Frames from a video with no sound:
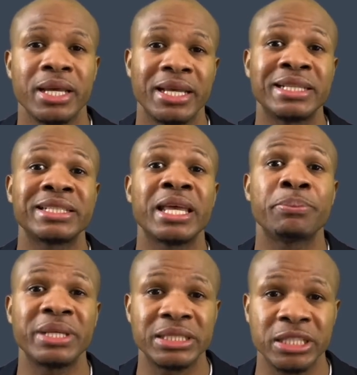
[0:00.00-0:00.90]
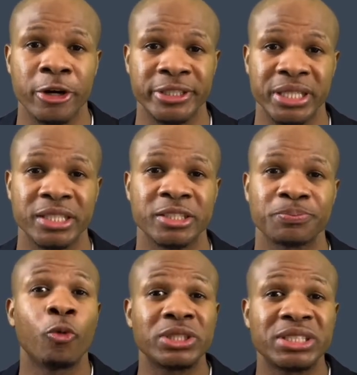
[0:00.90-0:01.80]
is a PCR test,
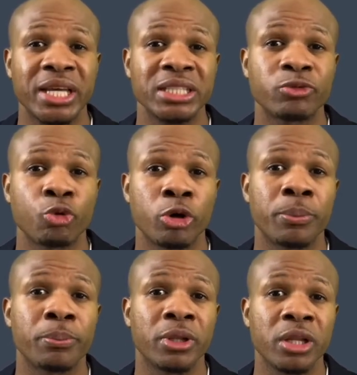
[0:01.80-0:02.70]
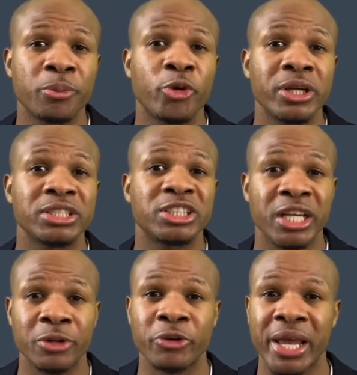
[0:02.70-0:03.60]
which stands for polymerase
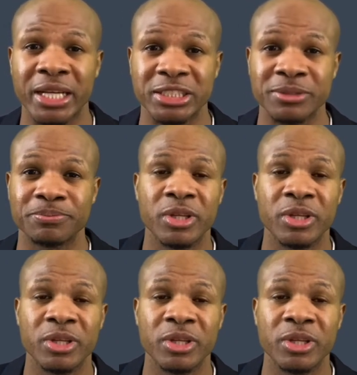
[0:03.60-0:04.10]
chain reaction.